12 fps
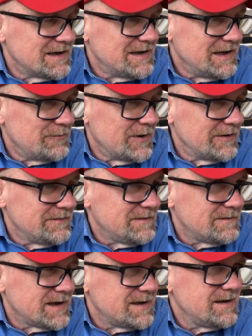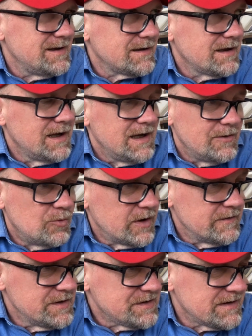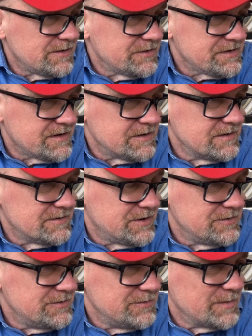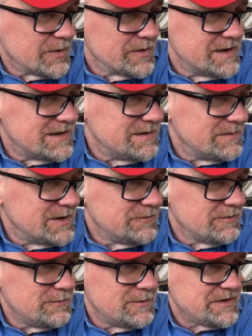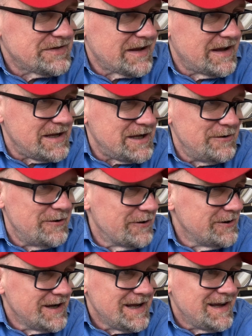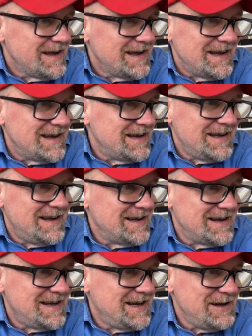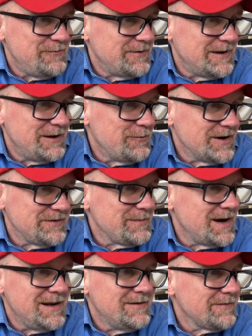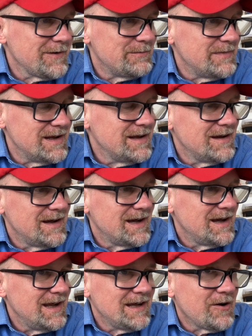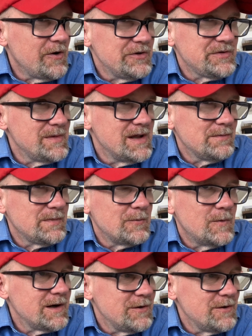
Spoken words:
in one of his letters to Maria, Dmitri will say, you know, he wants money from me. He calls me up, and what he